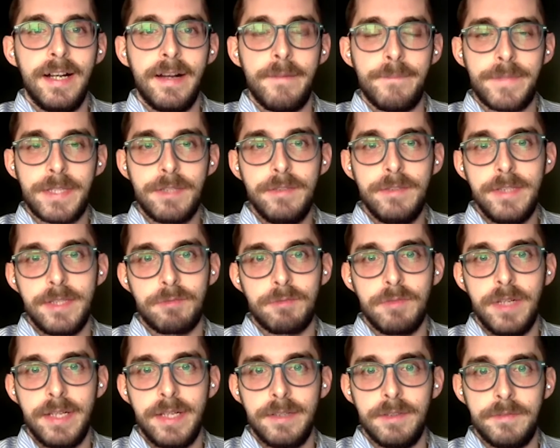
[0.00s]
So
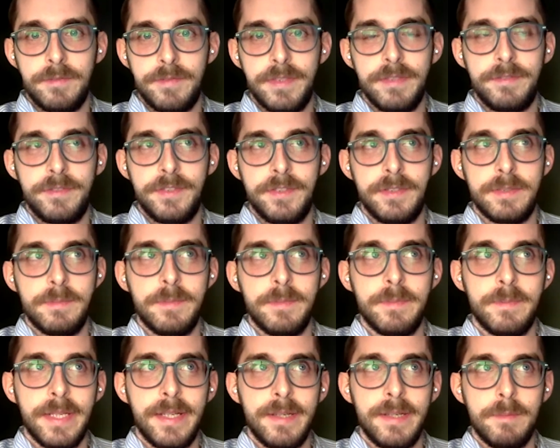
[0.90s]
that's one of
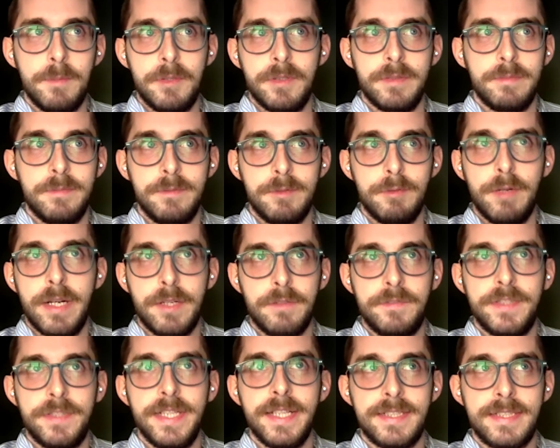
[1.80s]

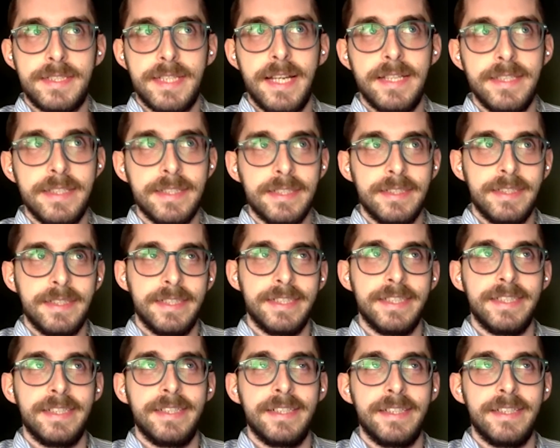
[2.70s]
the exciting
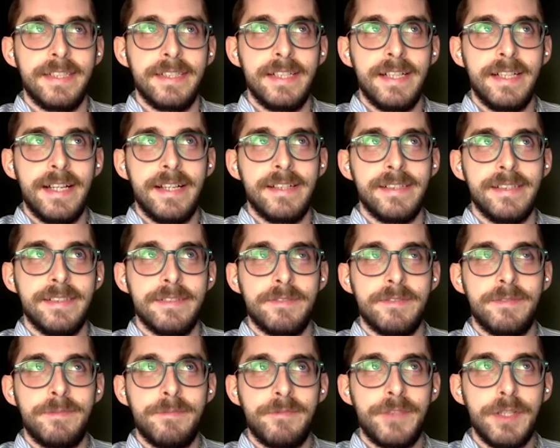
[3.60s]

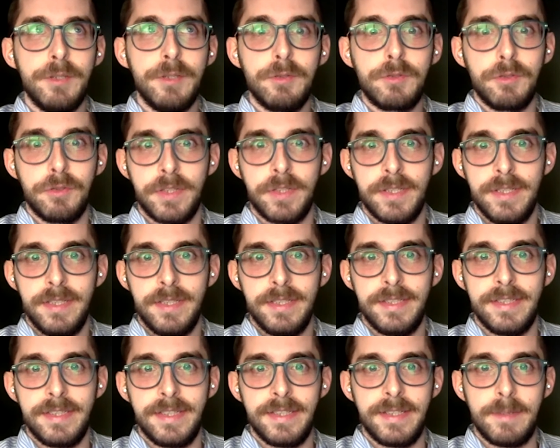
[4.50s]
future
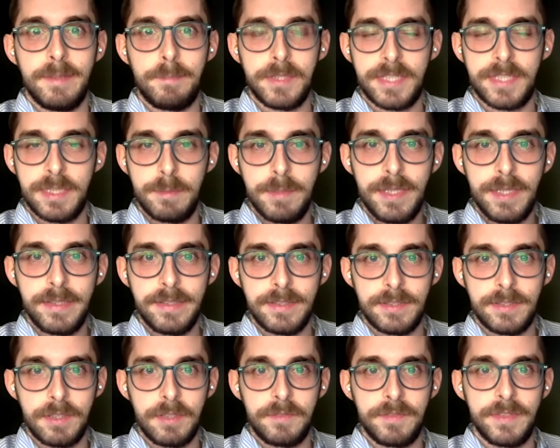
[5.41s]

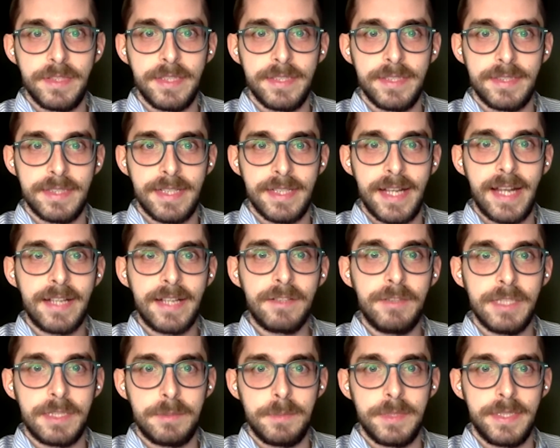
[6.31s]
possibilities of this
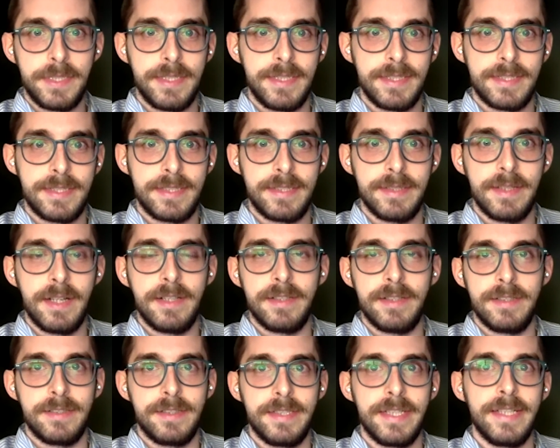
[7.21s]
algorithm is
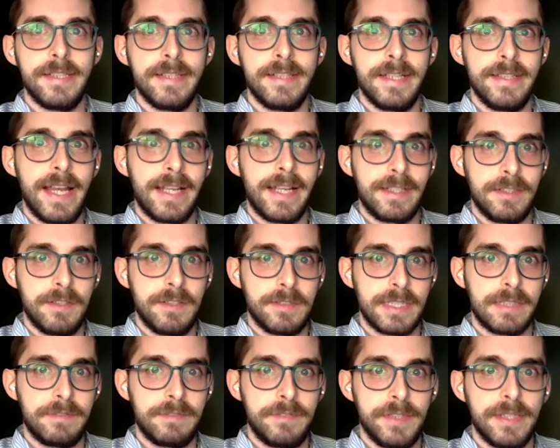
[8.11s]
in the
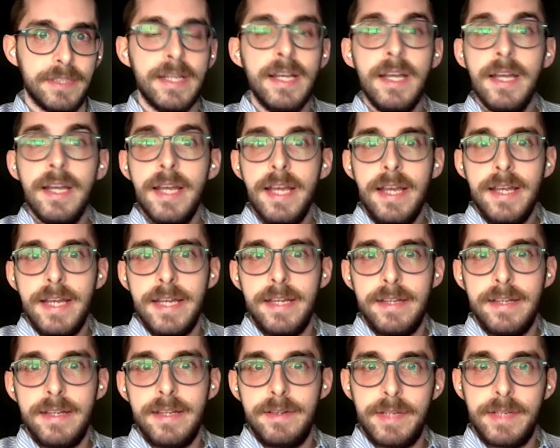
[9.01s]
diagnostic field.
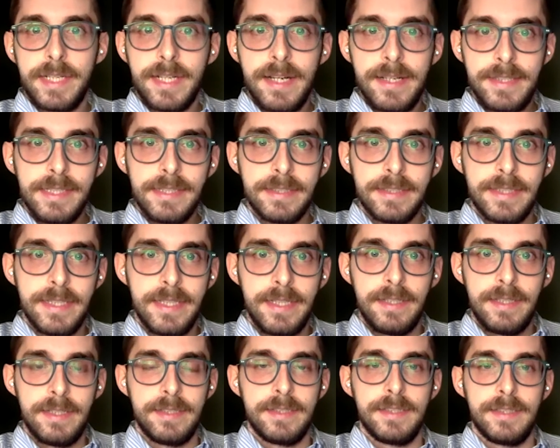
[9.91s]
Regarding
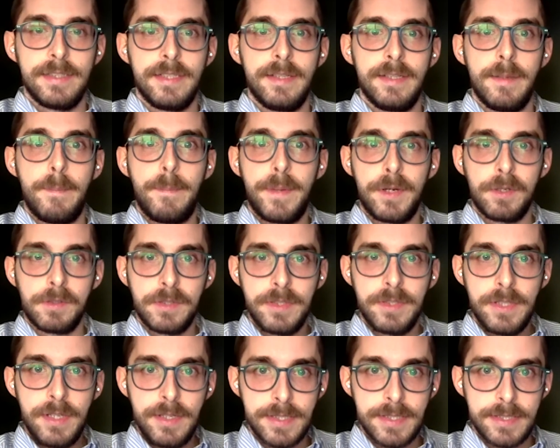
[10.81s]
the
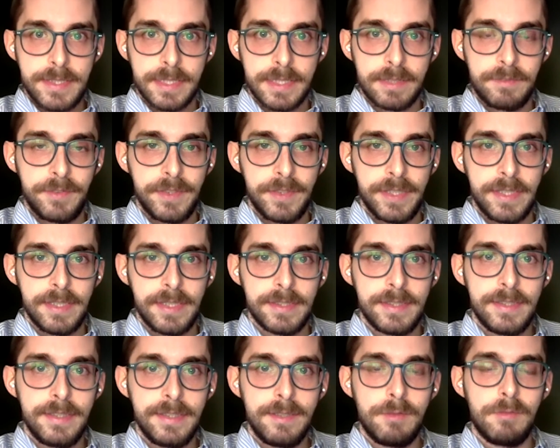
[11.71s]
prognostic
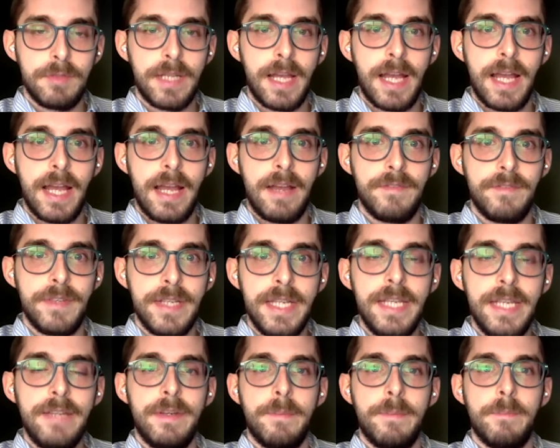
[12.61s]
field, we have
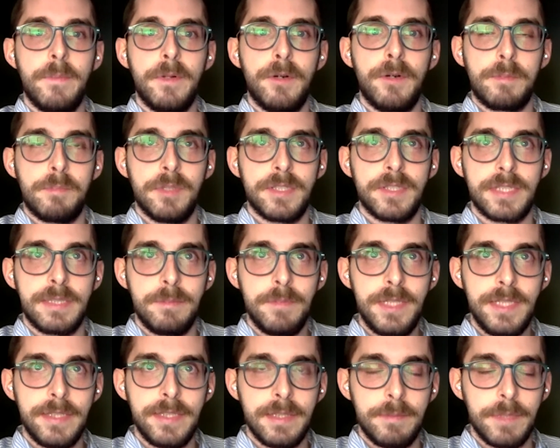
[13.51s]
even more
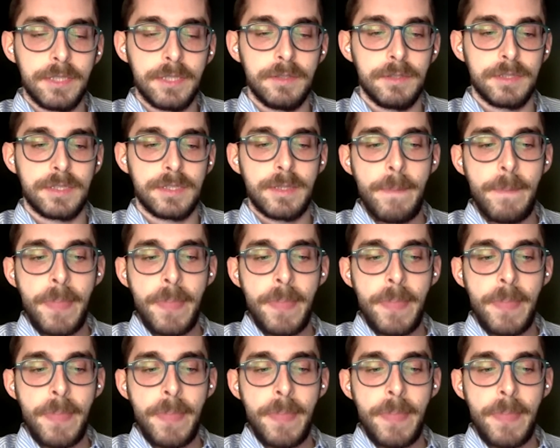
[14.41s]
possibility, because